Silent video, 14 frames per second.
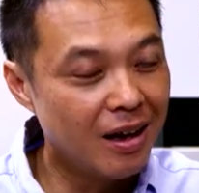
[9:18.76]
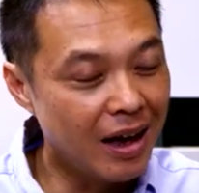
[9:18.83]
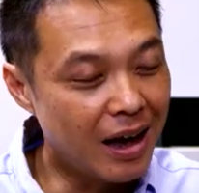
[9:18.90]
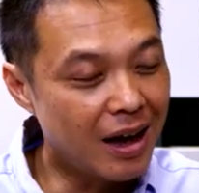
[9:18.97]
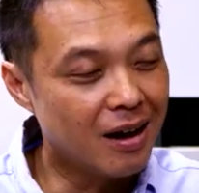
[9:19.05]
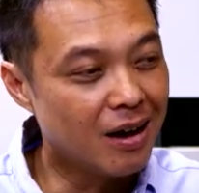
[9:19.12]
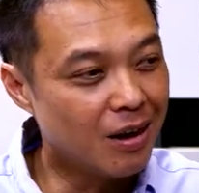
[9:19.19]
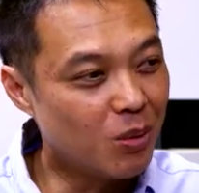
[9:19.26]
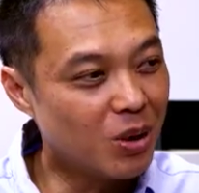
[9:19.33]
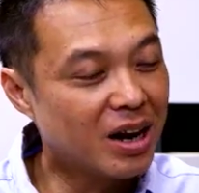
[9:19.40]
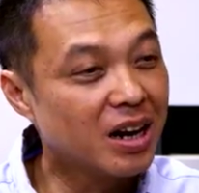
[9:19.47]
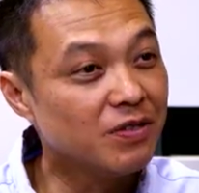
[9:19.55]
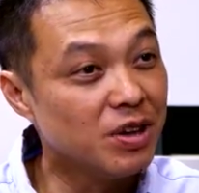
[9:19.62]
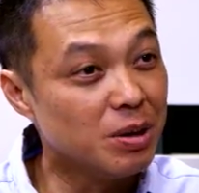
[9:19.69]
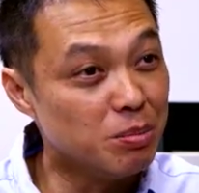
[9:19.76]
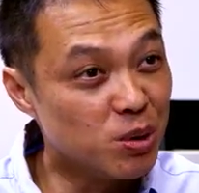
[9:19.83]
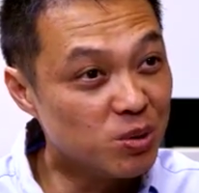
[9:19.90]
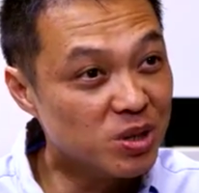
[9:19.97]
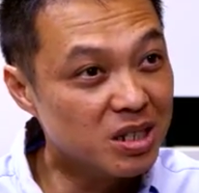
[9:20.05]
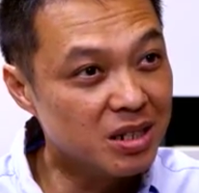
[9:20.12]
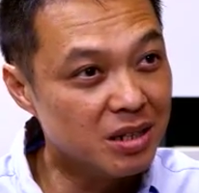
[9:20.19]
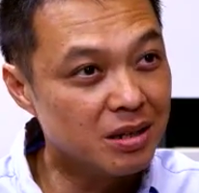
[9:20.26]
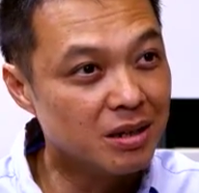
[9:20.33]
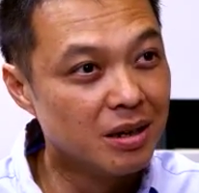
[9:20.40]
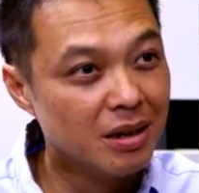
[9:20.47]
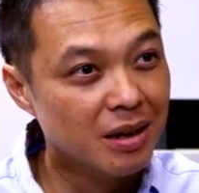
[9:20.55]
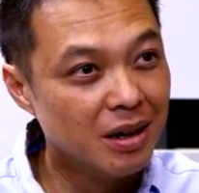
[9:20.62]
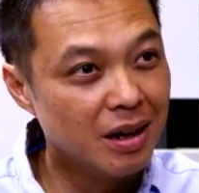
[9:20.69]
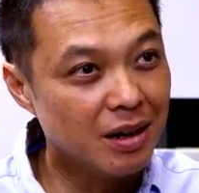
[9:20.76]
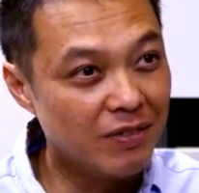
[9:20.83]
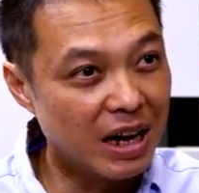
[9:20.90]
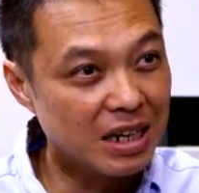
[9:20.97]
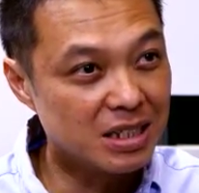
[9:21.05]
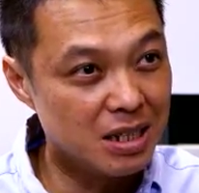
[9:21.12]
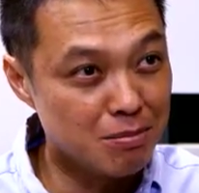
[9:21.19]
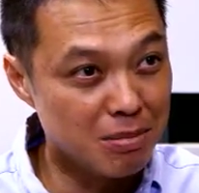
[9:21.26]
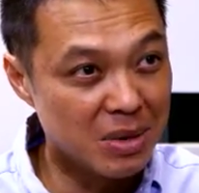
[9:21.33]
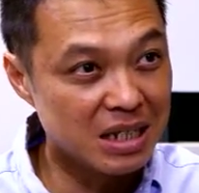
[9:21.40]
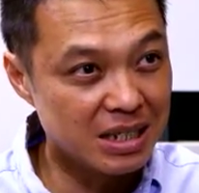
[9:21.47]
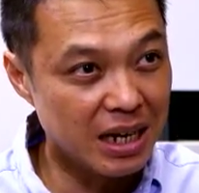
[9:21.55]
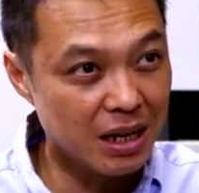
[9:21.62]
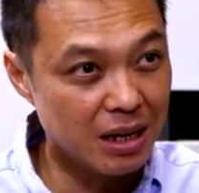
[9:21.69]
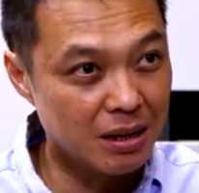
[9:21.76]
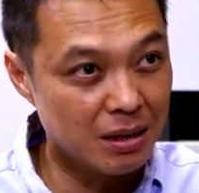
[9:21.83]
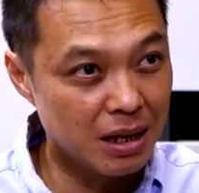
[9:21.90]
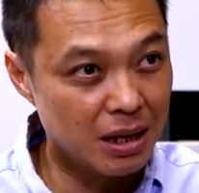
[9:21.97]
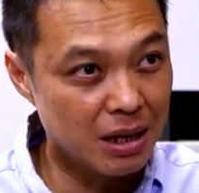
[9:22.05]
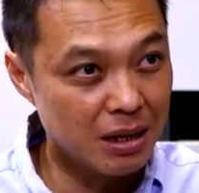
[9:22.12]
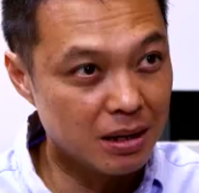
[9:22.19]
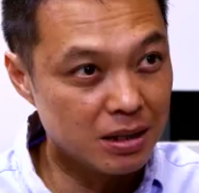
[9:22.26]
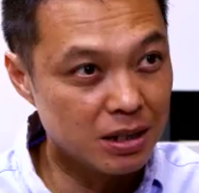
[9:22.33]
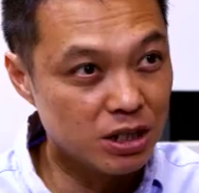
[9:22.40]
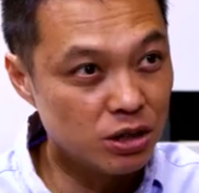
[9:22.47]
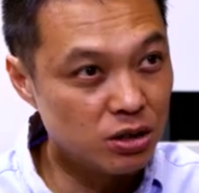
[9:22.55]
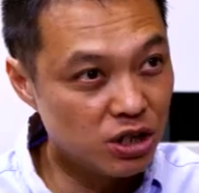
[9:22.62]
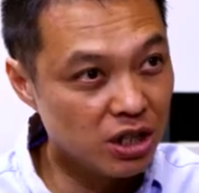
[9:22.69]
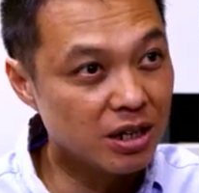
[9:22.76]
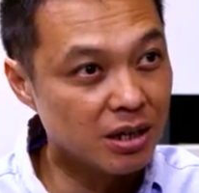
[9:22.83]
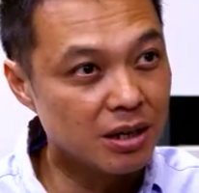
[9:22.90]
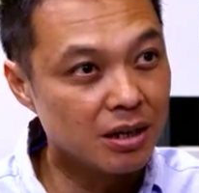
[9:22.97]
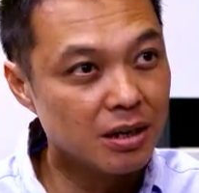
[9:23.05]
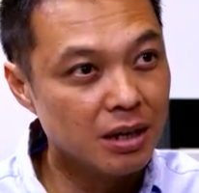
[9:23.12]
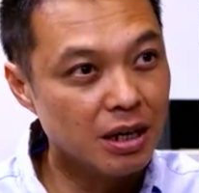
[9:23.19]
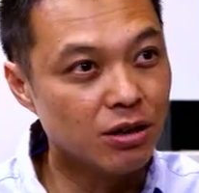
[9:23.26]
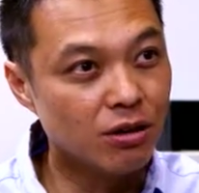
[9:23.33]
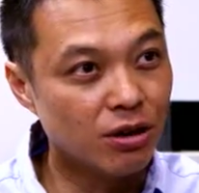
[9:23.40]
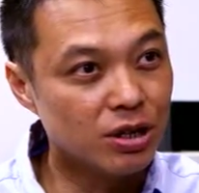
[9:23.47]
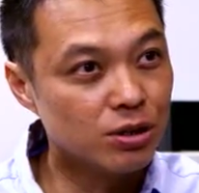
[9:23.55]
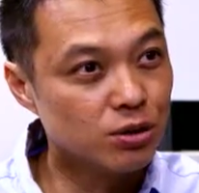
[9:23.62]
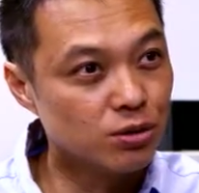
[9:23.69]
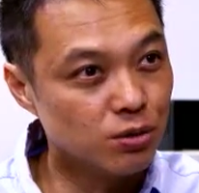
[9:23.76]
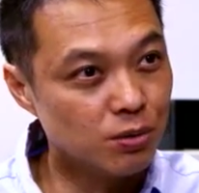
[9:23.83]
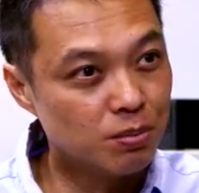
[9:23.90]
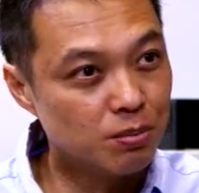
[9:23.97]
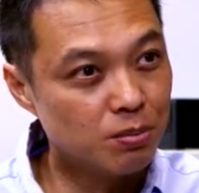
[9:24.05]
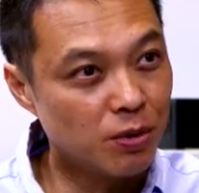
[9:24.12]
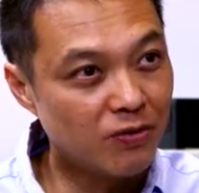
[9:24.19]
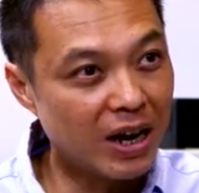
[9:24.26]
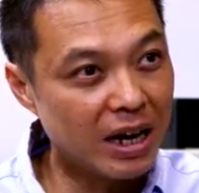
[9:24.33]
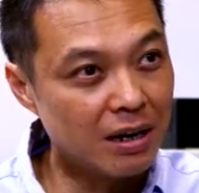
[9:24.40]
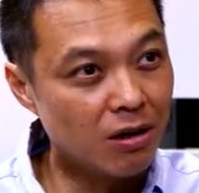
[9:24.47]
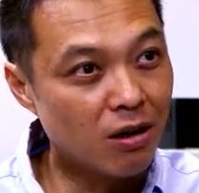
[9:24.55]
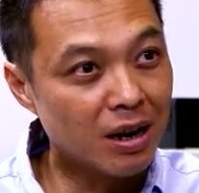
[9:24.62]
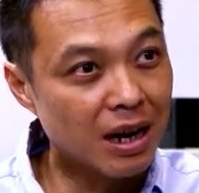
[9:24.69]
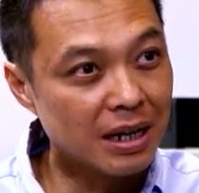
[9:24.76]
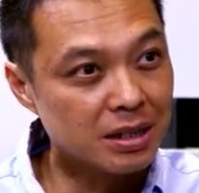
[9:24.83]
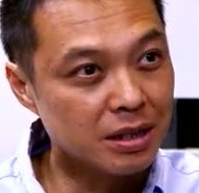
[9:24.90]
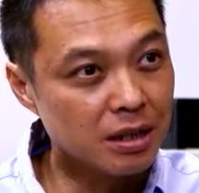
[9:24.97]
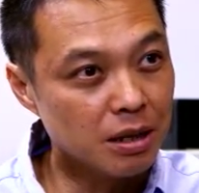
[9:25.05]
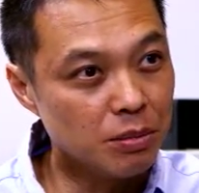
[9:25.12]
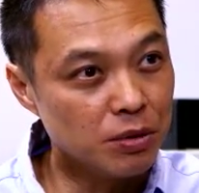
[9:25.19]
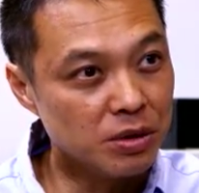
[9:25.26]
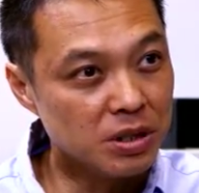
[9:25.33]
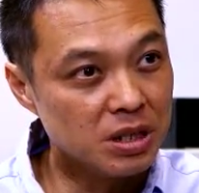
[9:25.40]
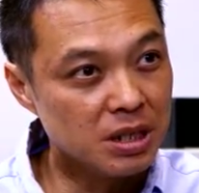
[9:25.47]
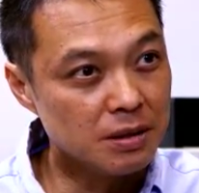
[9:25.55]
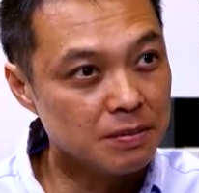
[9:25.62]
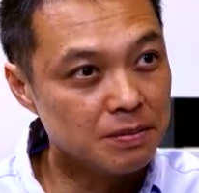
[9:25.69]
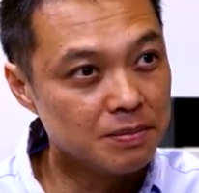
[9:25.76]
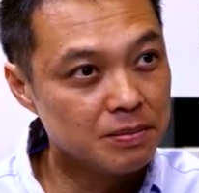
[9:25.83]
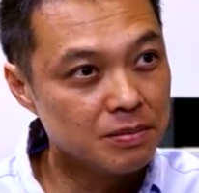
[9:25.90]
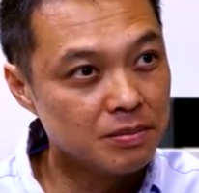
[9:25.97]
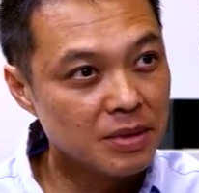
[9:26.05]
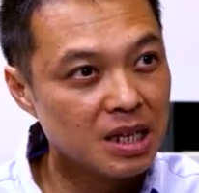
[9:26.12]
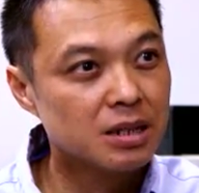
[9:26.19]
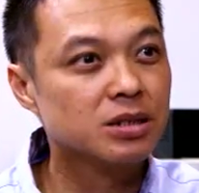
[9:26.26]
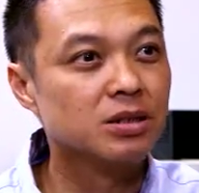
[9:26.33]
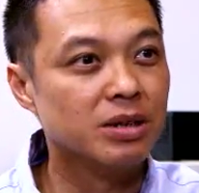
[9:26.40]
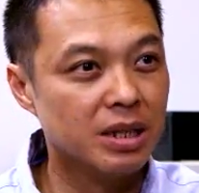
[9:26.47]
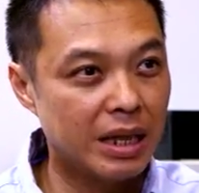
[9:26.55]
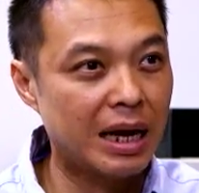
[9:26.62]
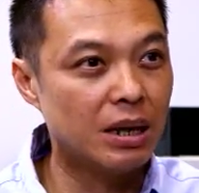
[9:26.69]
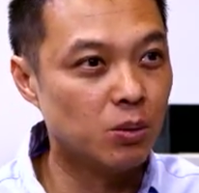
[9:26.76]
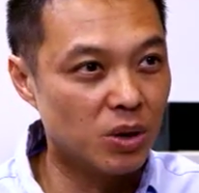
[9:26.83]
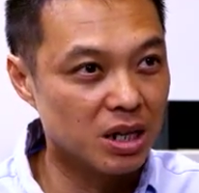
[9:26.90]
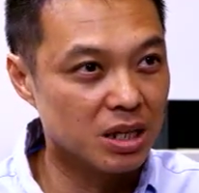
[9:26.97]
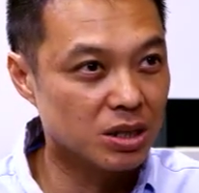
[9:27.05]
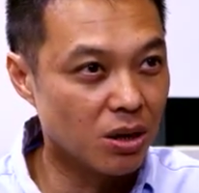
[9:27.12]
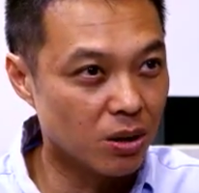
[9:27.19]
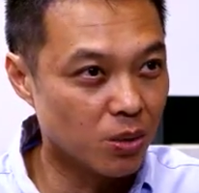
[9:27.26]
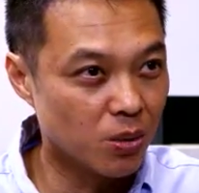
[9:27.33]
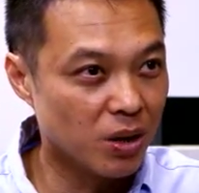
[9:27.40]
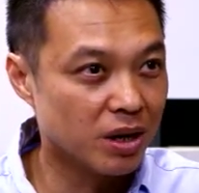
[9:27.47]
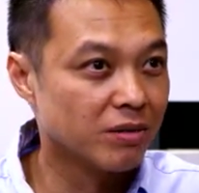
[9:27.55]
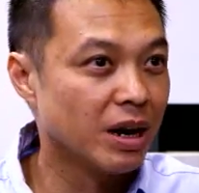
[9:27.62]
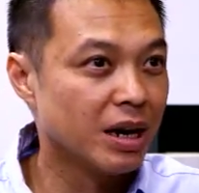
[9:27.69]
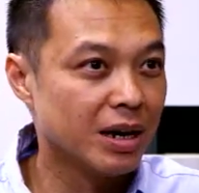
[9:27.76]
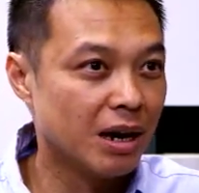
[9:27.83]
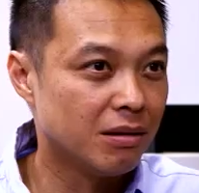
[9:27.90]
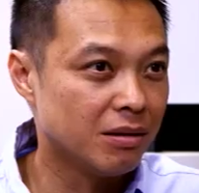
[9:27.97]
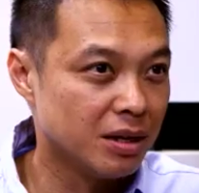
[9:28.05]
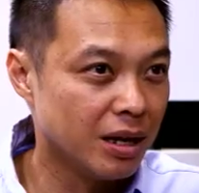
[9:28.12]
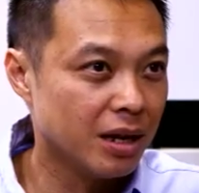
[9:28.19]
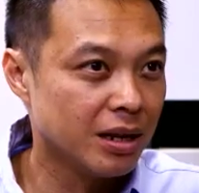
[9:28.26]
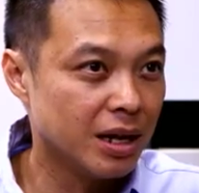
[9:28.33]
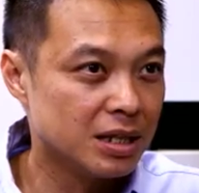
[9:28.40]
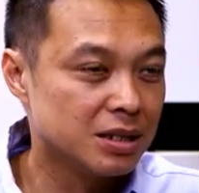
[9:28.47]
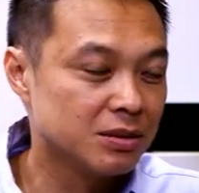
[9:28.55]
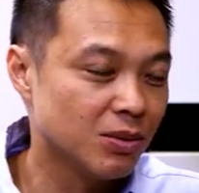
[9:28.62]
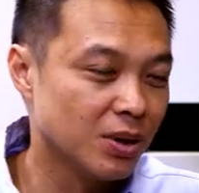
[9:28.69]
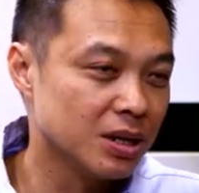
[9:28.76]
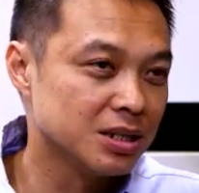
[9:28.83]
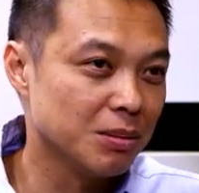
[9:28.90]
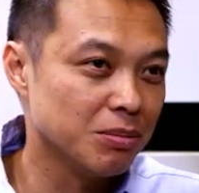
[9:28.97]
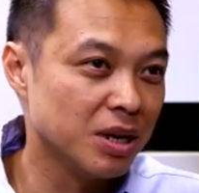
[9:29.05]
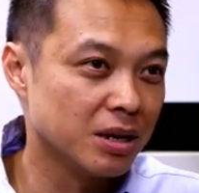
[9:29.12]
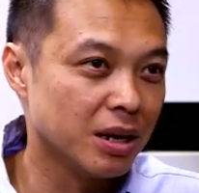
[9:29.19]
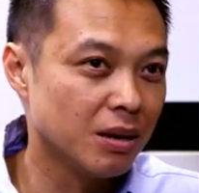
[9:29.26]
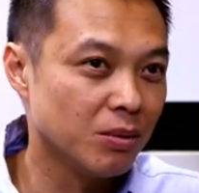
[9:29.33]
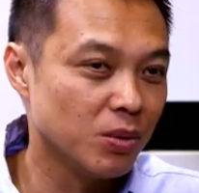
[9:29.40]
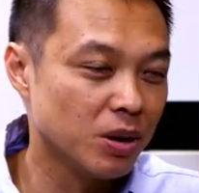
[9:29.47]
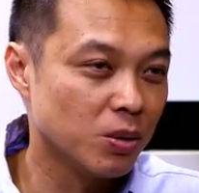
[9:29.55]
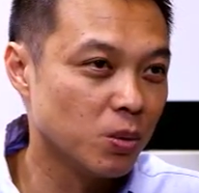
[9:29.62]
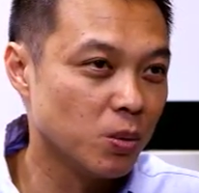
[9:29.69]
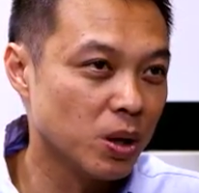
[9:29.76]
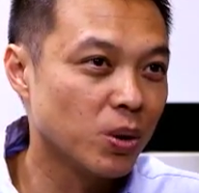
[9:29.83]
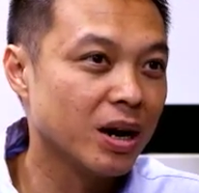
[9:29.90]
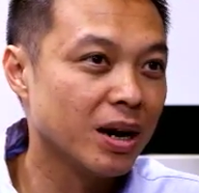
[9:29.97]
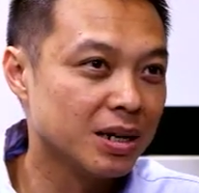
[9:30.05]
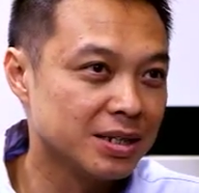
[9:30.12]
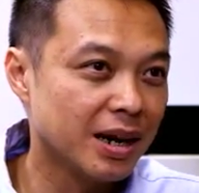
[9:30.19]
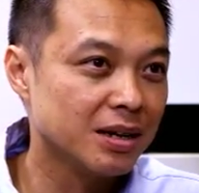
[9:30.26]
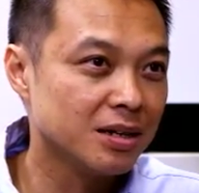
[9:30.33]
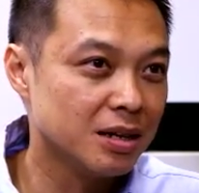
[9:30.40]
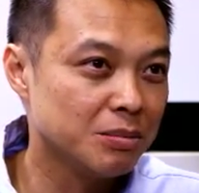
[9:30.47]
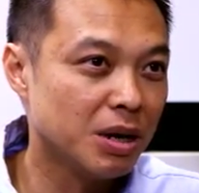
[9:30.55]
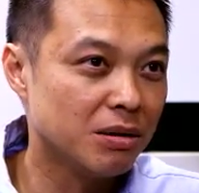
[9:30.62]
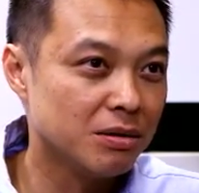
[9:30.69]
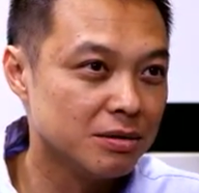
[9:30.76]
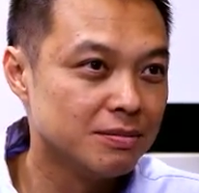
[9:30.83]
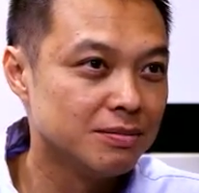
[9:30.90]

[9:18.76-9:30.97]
uh, what kind of immunity a vaccine must uh, trigger in order to provide long-lasting immunity. So that work is ongoing right now, and, and that's what, something that we're, we're quite excited about.